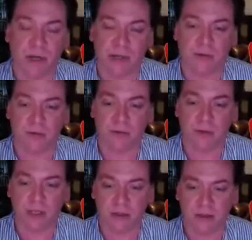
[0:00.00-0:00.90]

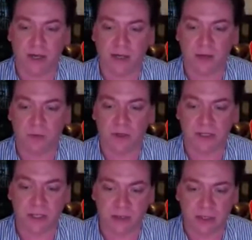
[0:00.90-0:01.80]
breakthrough in the document
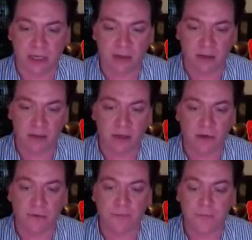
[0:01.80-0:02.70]
is contained in
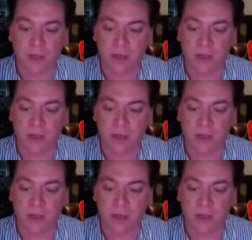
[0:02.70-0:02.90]
here.